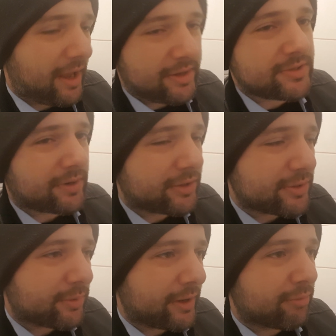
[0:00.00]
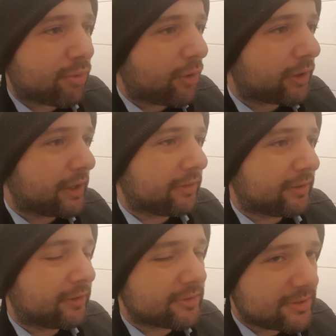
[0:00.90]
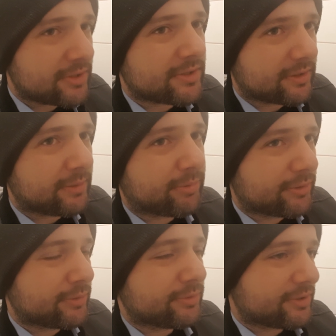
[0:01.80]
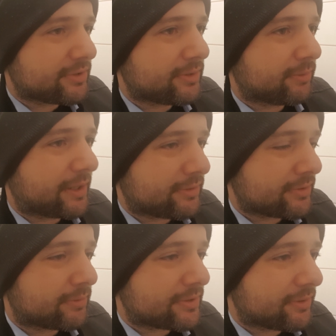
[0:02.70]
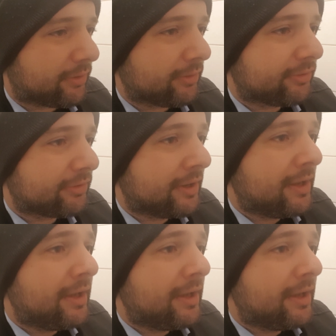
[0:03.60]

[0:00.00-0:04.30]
a structured way of working that consistently produces the right results.